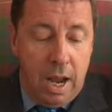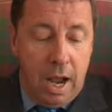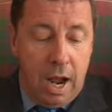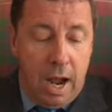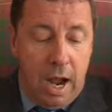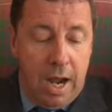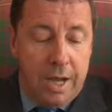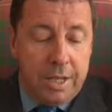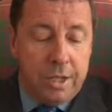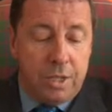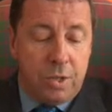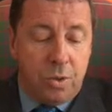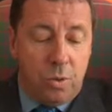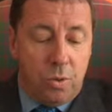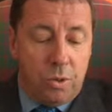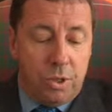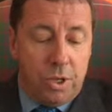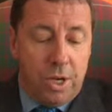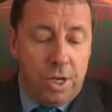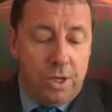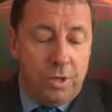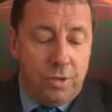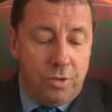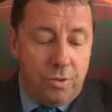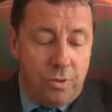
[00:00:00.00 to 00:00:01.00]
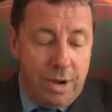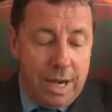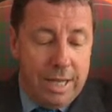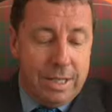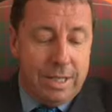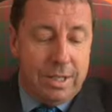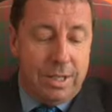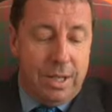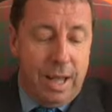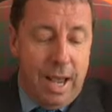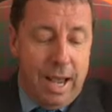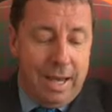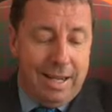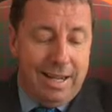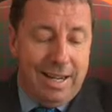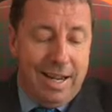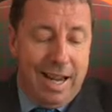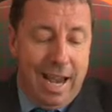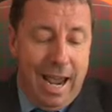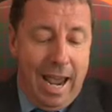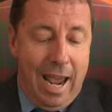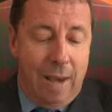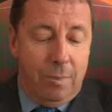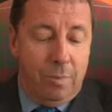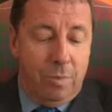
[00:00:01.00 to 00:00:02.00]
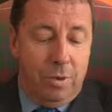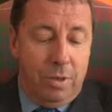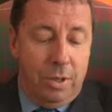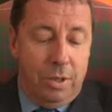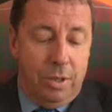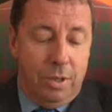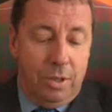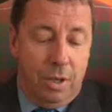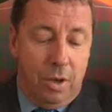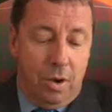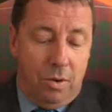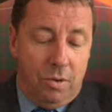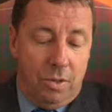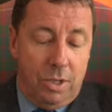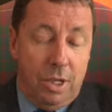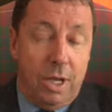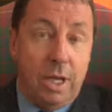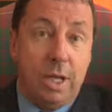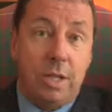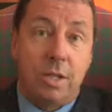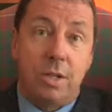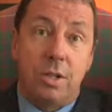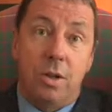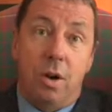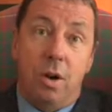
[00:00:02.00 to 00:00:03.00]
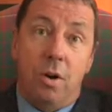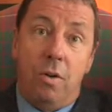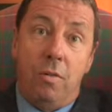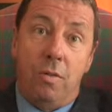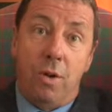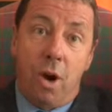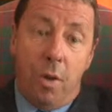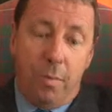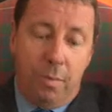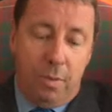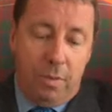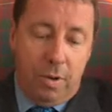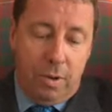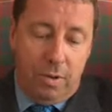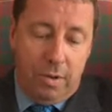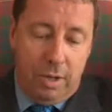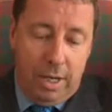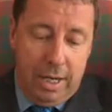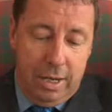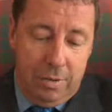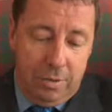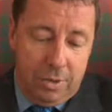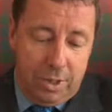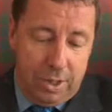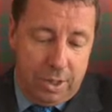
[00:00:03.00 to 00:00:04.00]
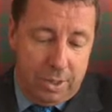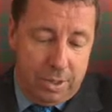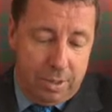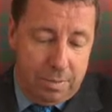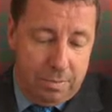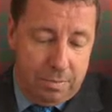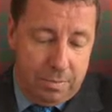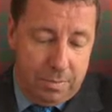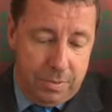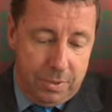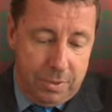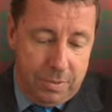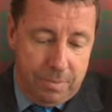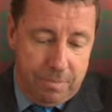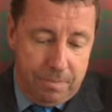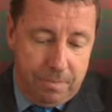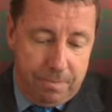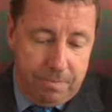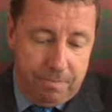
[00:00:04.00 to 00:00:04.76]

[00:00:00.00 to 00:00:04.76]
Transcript: I sought to address that gap within the context of Commonwealth legal systems.